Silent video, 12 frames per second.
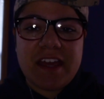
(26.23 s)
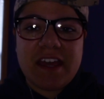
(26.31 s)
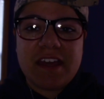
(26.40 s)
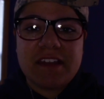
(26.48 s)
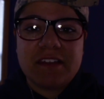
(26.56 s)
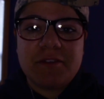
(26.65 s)

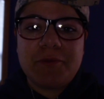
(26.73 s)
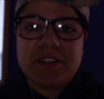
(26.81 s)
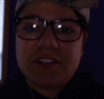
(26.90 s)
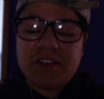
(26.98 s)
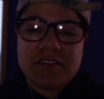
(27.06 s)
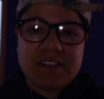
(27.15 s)
and
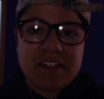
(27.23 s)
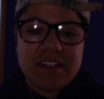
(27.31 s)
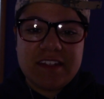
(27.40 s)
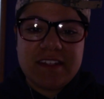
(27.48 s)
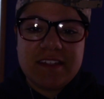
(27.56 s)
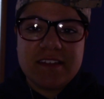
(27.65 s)
went to go
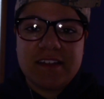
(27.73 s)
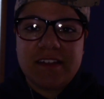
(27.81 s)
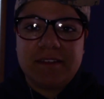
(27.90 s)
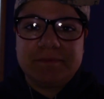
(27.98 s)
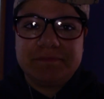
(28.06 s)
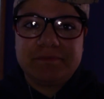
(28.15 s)
see the
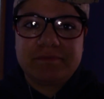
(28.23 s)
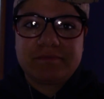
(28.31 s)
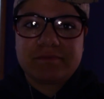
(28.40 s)
um,